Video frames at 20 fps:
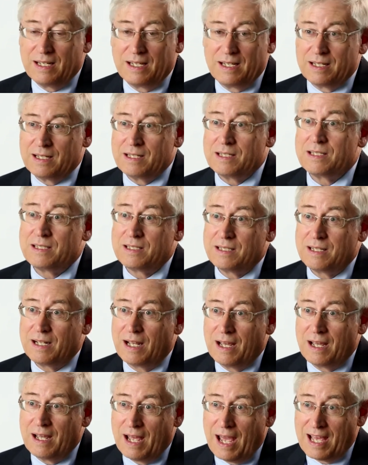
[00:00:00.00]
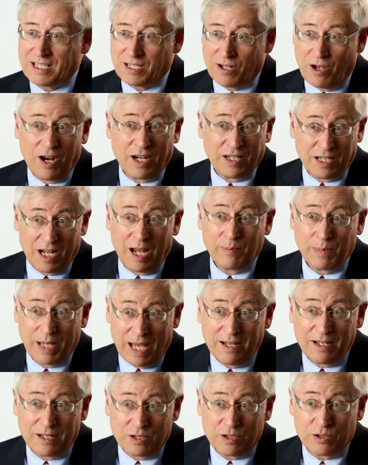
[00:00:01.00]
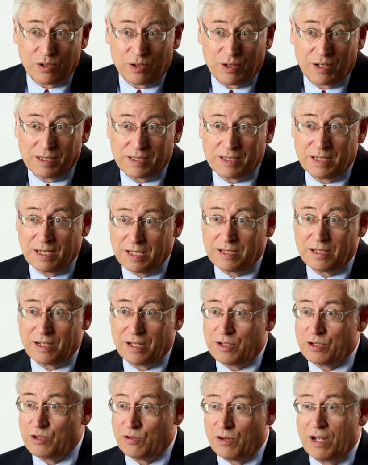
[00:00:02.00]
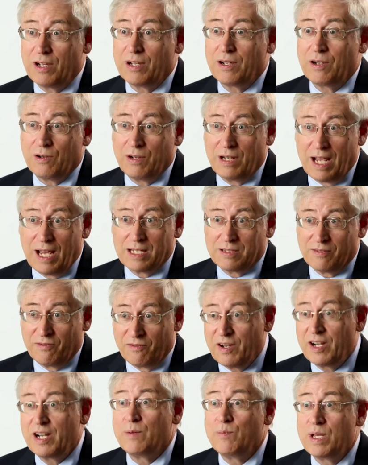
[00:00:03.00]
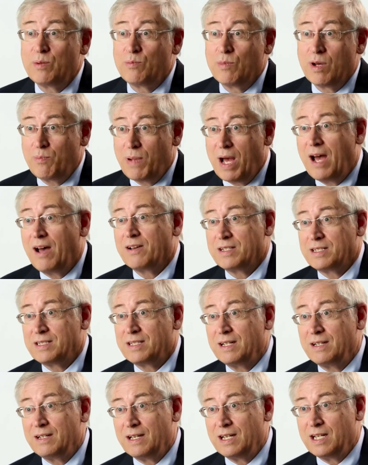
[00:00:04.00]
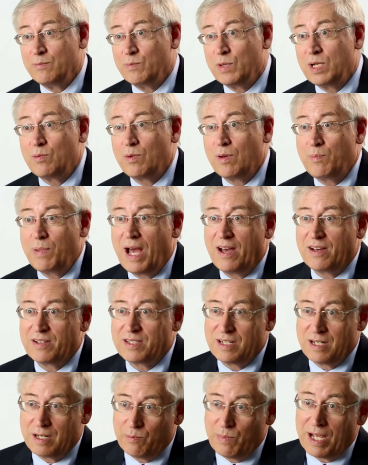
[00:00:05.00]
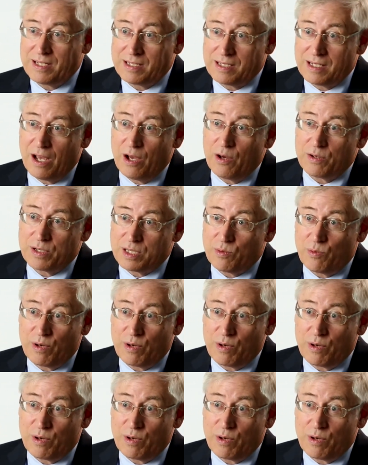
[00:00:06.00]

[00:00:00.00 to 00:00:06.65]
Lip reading: has a hard time getting insurance. He's either drunk or he has a very minimal policy. And the minimal policy in New Mexico is